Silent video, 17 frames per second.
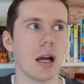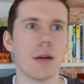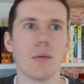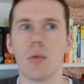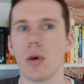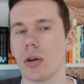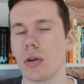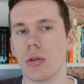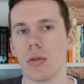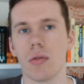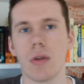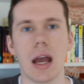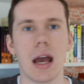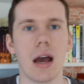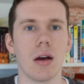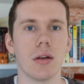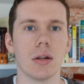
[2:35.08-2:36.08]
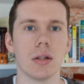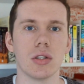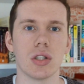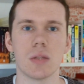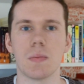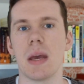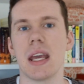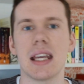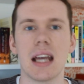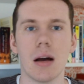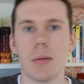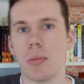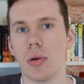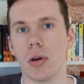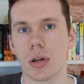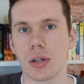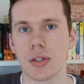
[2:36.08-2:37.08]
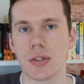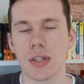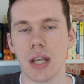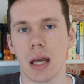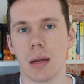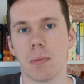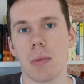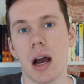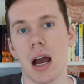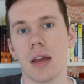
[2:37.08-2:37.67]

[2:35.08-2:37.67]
and kind of wander around and just pick out books